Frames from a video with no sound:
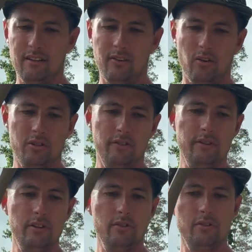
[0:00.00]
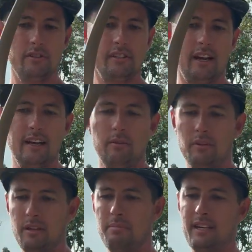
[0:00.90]
with
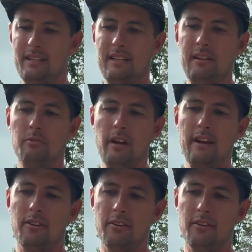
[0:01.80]
the Picatinny rail.